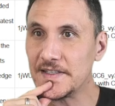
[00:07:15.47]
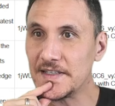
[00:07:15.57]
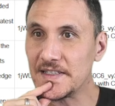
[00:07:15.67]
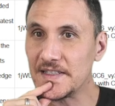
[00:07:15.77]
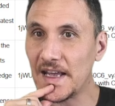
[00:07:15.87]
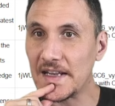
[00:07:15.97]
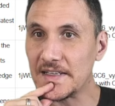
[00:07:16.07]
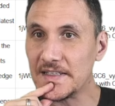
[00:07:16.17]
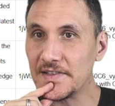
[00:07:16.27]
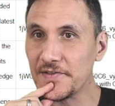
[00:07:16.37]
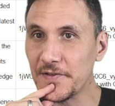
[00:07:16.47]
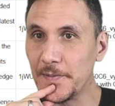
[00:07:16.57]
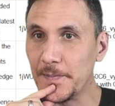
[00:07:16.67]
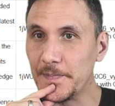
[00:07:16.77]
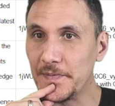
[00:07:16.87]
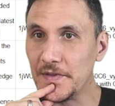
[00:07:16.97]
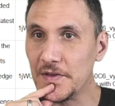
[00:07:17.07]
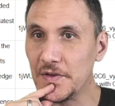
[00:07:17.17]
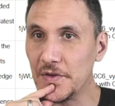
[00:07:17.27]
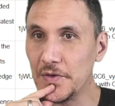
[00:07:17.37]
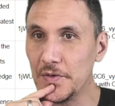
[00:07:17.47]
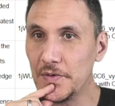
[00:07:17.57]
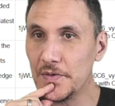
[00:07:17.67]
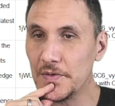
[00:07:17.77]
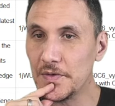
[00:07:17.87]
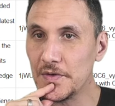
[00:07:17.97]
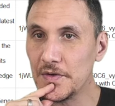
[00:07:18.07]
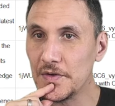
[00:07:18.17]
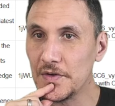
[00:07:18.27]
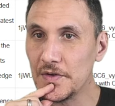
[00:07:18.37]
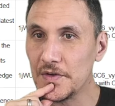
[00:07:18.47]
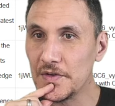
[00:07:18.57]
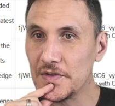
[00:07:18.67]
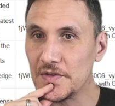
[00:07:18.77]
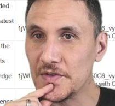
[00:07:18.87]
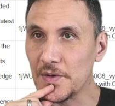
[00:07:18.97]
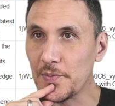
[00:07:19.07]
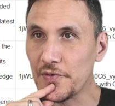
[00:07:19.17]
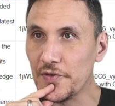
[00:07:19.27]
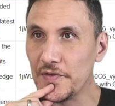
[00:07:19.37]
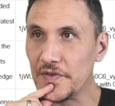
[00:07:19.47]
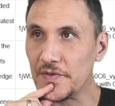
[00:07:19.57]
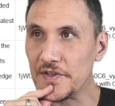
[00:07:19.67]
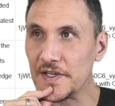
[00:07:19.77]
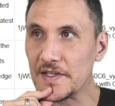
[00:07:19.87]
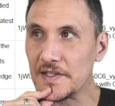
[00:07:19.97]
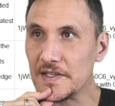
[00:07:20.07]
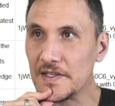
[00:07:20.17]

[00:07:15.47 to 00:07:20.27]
status from new to approved or rejected.